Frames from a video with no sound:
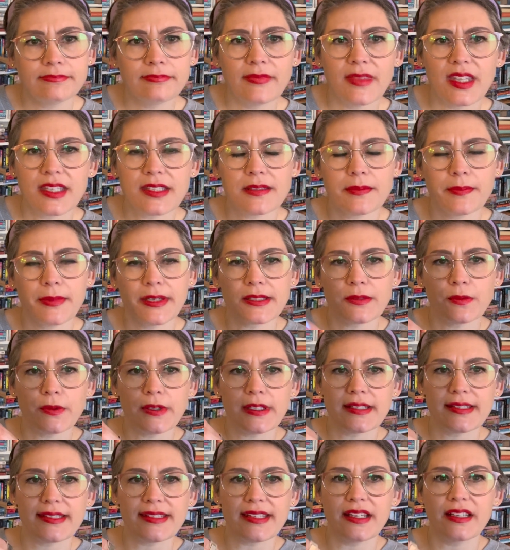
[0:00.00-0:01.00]
That's the best way
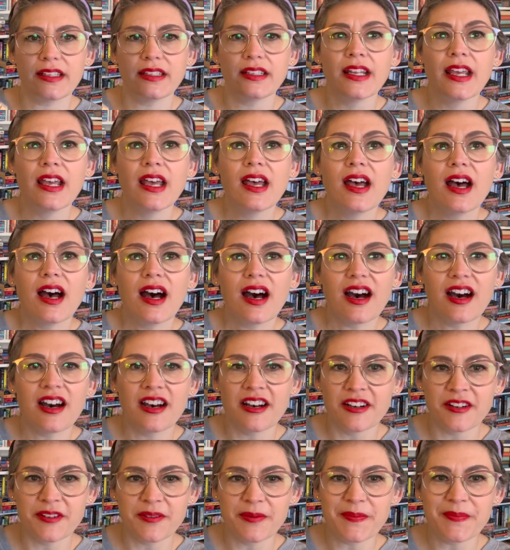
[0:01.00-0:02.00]
to say it.
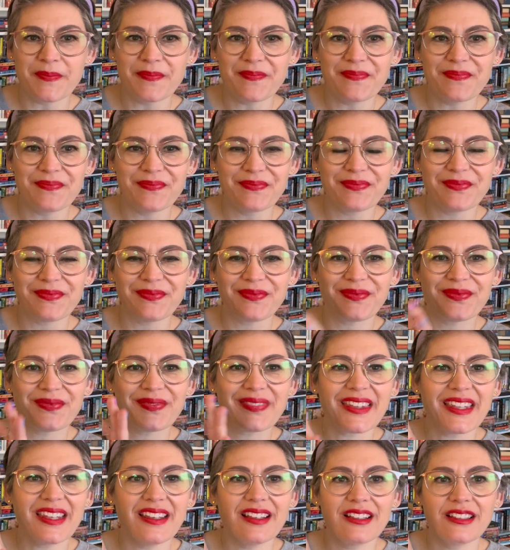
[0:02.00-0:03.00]

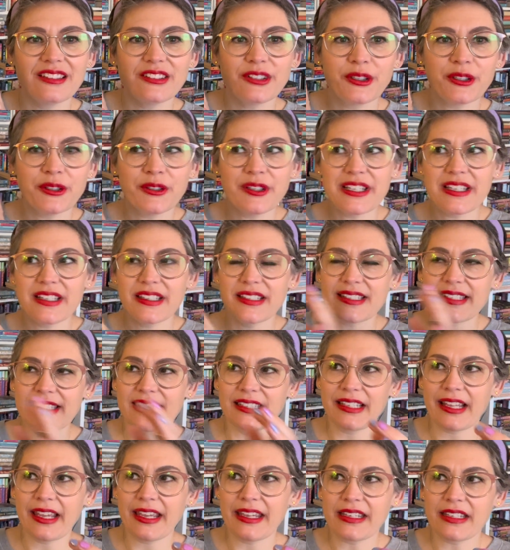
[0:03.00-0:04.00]
Lotería is
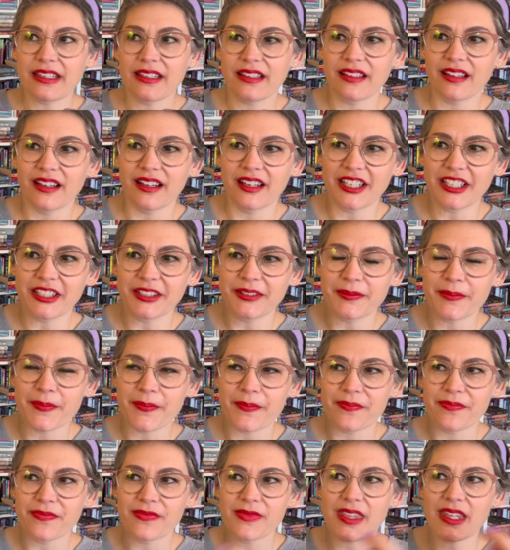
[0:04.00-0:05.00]
like,
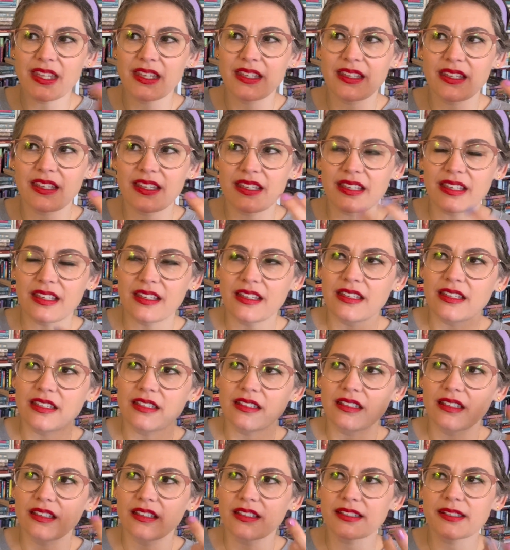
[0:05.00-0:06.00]

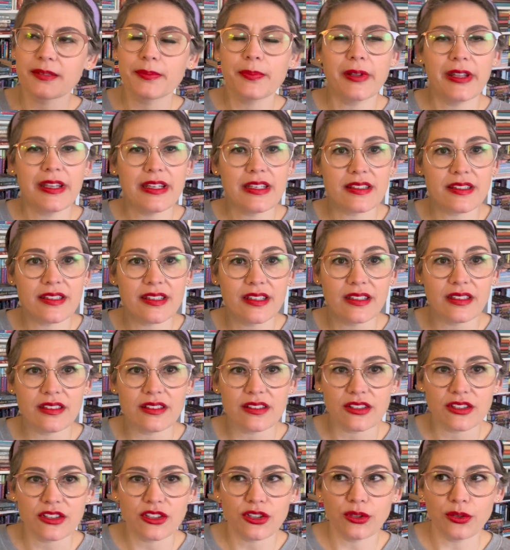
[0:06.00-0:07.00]
he explains it
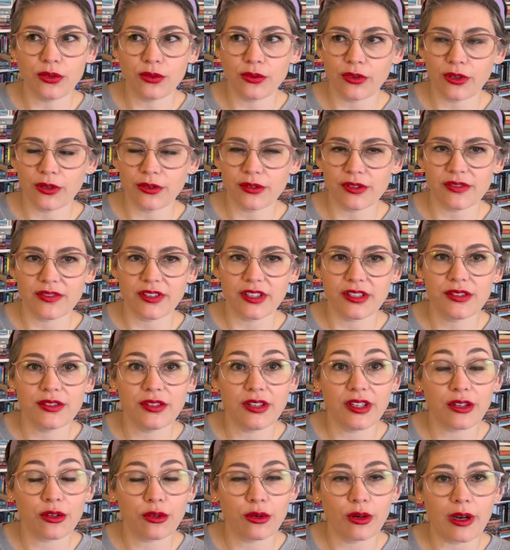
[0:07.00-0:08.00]
to those of us who
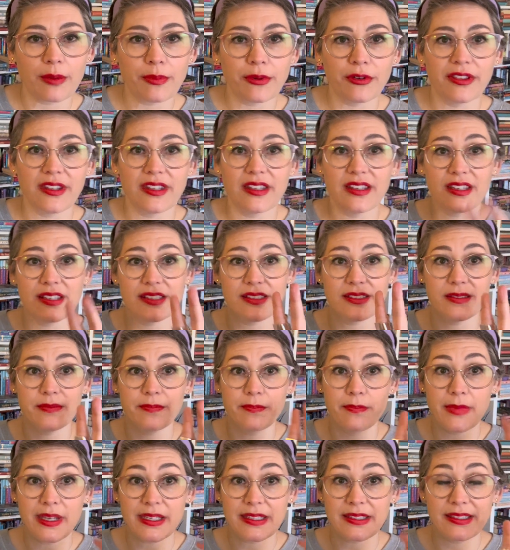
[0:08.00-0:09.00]
didn't grow up with it as
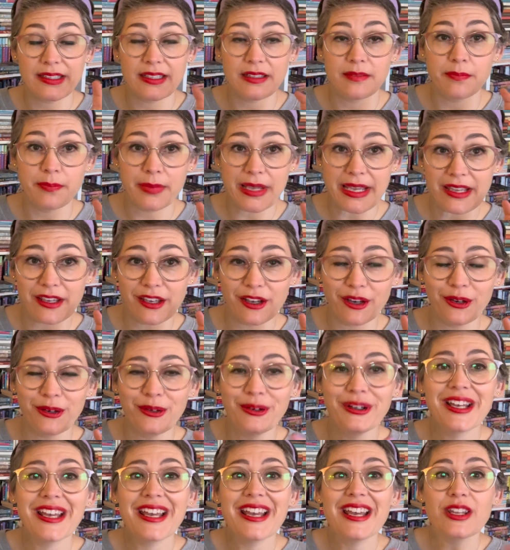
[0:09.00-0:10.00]
Mexican bingo,
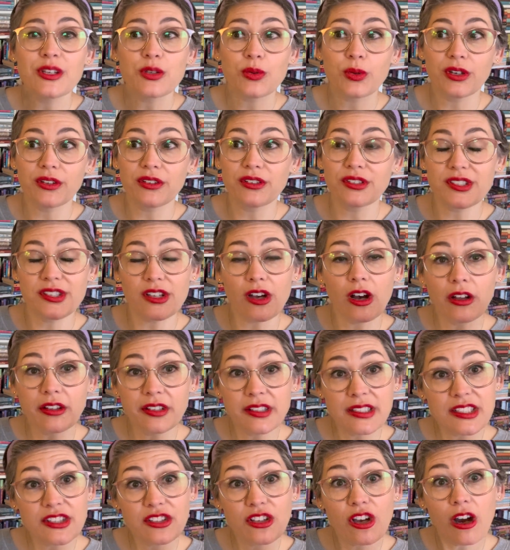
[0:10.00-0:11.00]
to where there's all
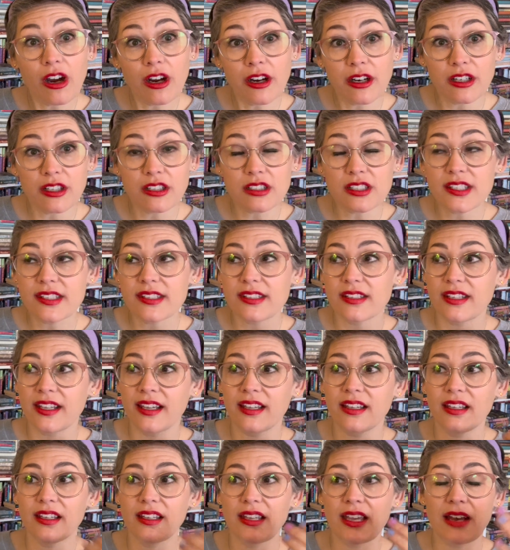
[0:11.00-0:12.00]
these cards
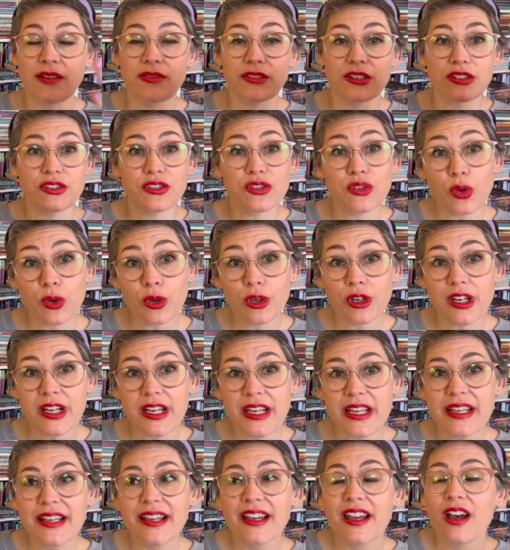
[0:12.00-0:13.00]
that have a
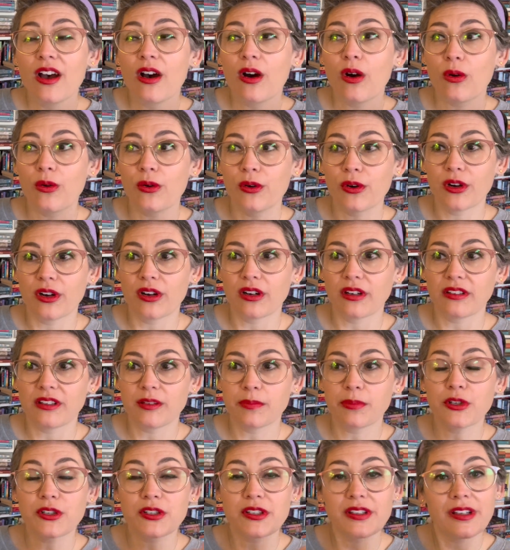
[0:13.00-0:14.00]
story, or the
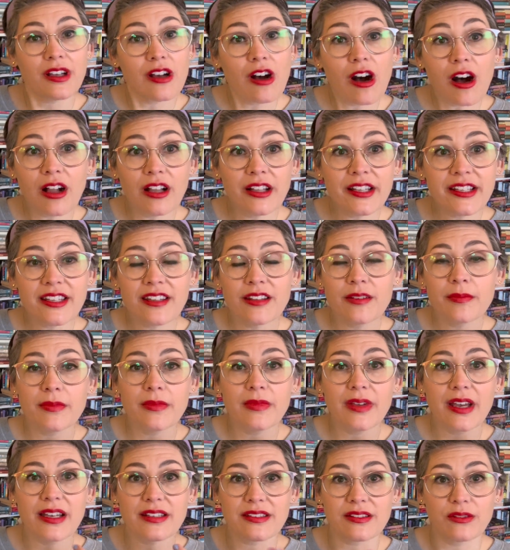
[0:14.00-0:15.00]
person calling them
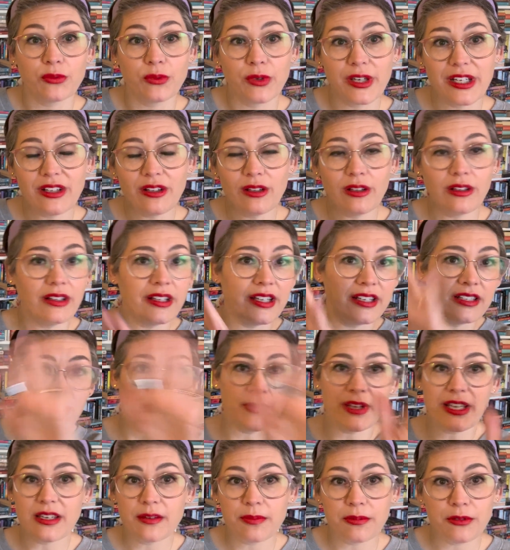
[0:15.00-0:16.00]
has a riddle, and you
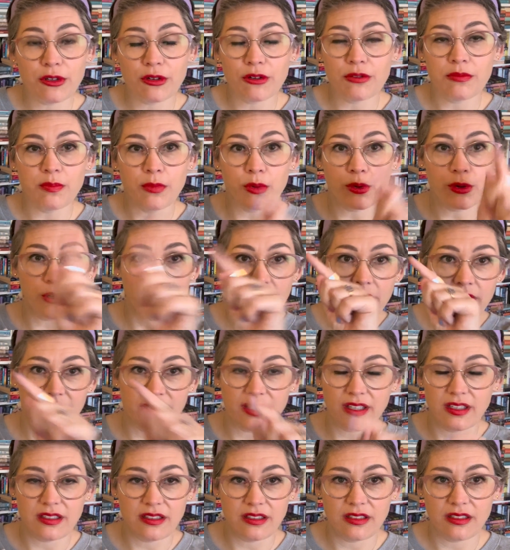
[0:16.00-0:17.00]
make up your own board and
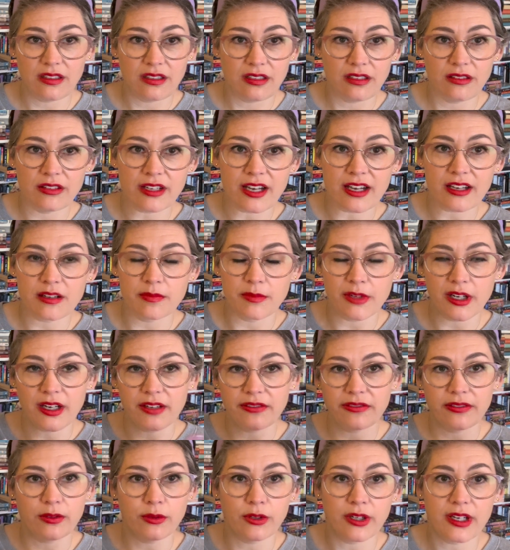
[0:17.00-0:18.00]
then you knock them off
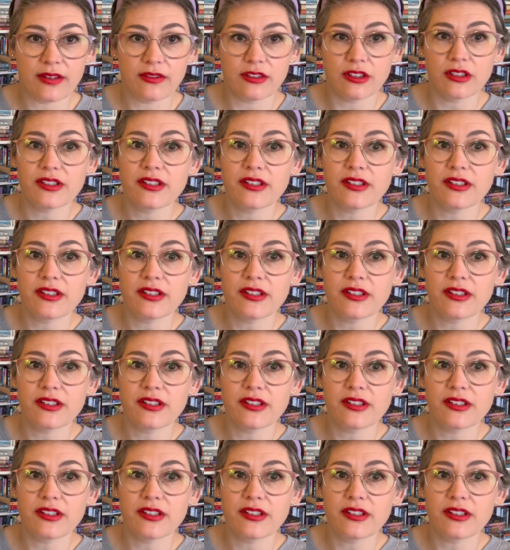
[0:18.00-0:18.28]
and whatever.